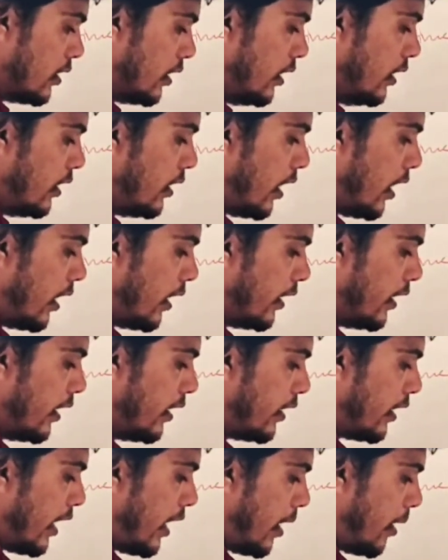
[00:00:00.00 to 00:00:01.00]

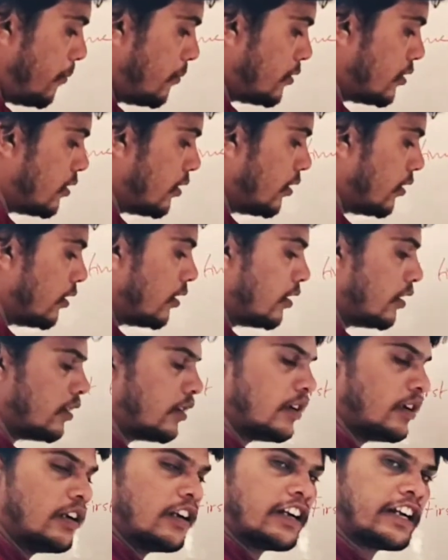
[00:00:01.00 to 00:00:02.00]
300 times
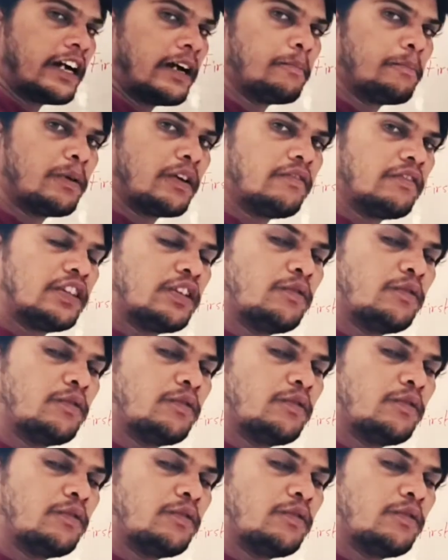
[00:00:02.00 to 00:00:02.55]
compared